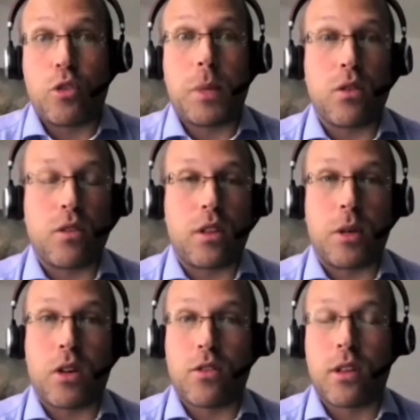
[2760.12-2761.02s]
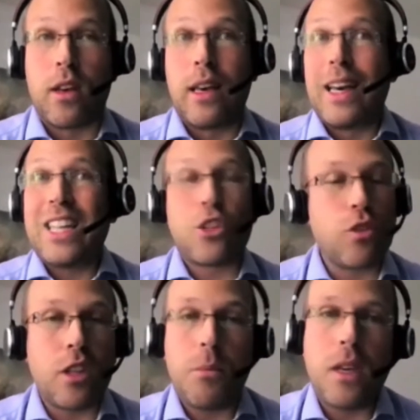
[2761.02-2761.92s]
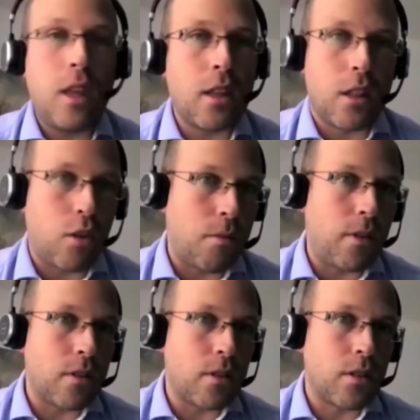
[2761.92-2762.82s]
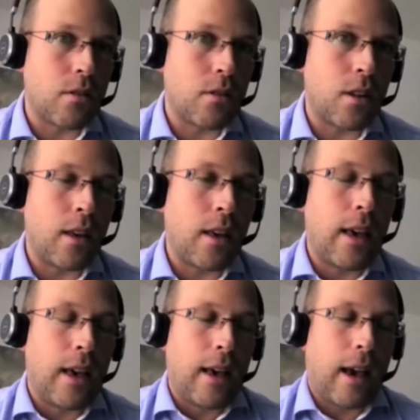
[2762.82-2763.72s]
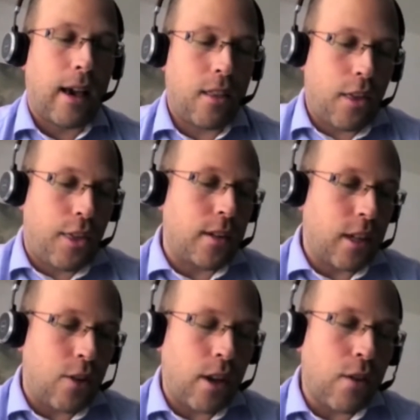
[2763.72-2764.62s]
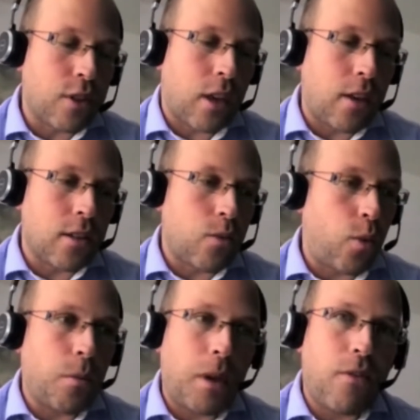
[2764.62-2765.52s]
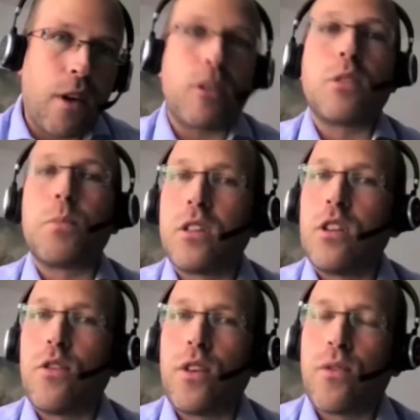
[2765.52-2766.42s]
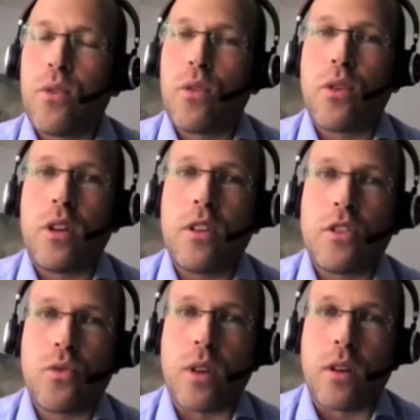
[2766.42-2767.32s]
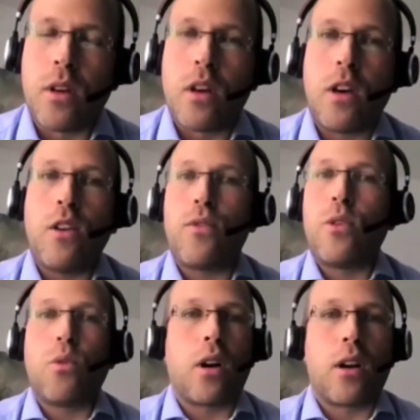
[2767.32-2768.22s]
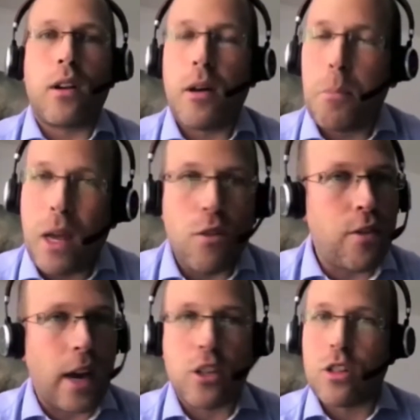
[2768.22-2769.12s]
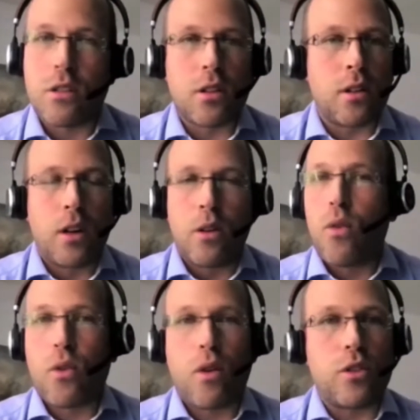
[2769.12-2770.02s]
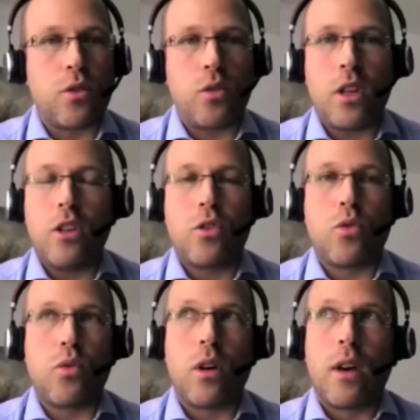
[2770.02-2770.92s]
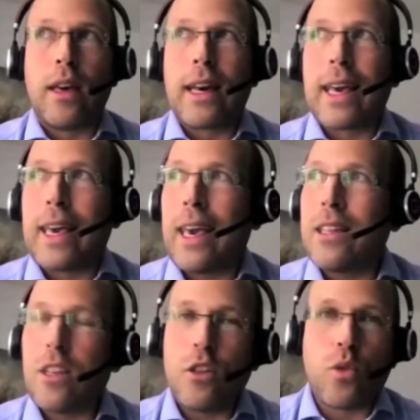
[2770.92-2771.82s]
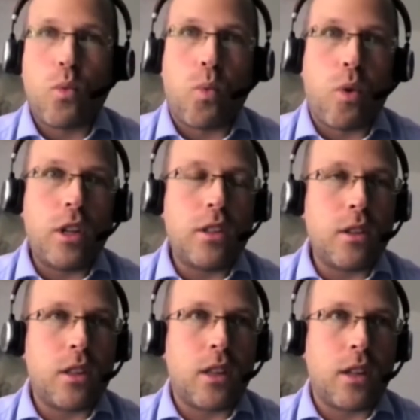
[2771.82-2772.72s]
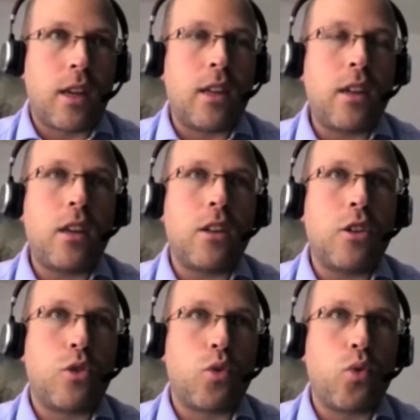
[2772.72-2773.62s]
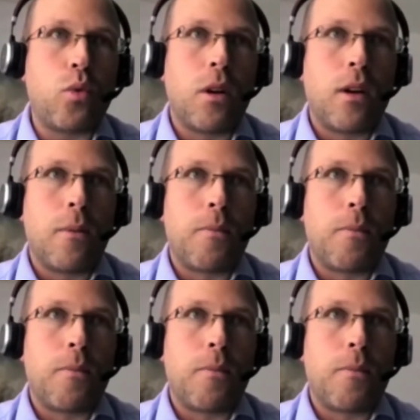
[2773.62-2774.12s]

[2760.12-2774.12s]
to speed on this, because it's not immediately obvious, right? And the third area of skills will be very specific for your industry. If you are a manufacturer, of course, you need to get into what is it that I need to